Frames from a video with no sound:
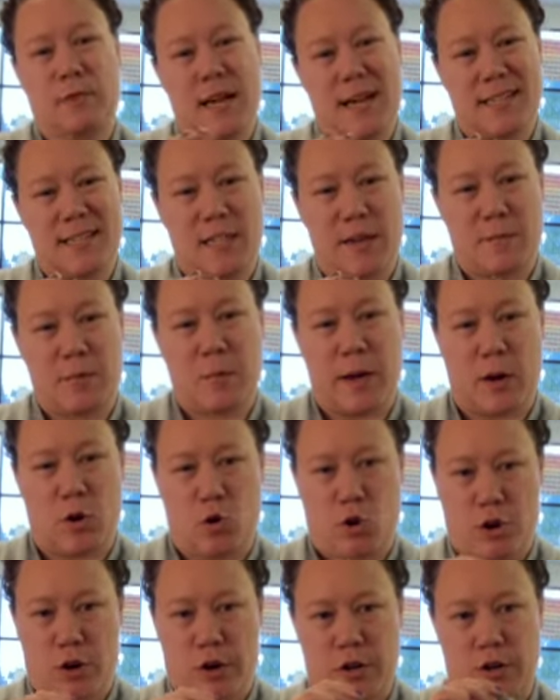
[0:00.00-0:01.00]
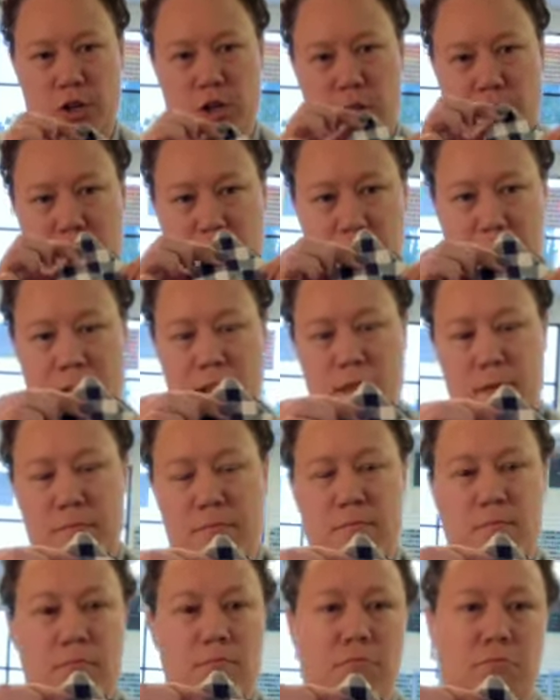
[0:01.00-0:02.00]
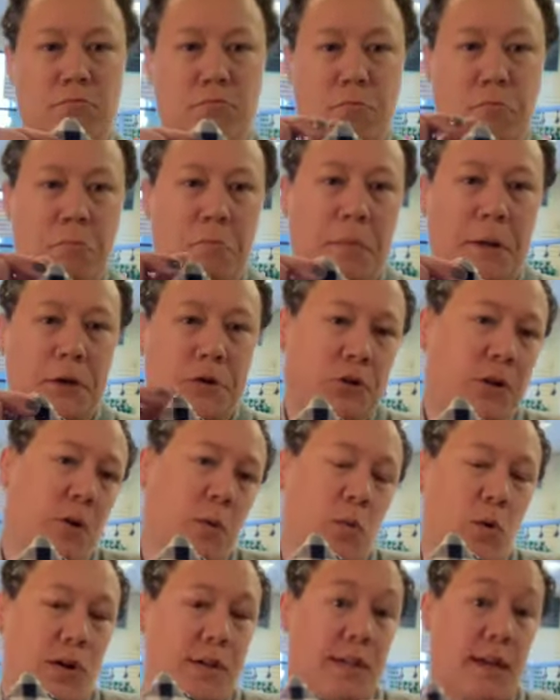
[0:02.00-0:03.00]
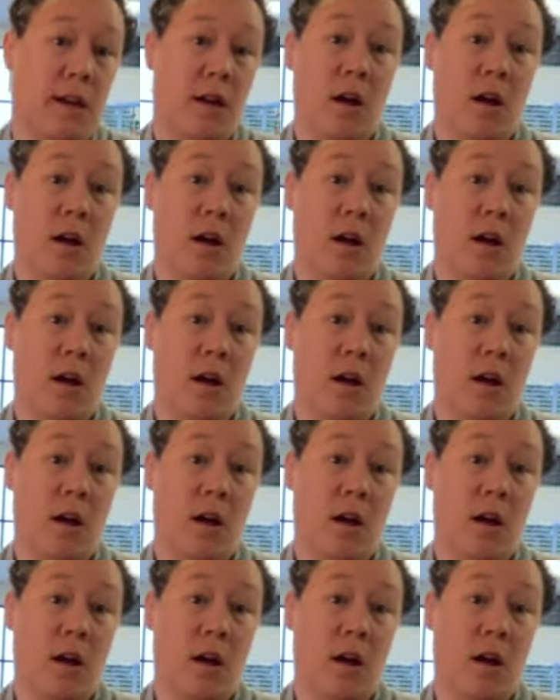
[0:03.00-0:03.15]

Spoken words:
snipped my corners just to make sure they're pointy.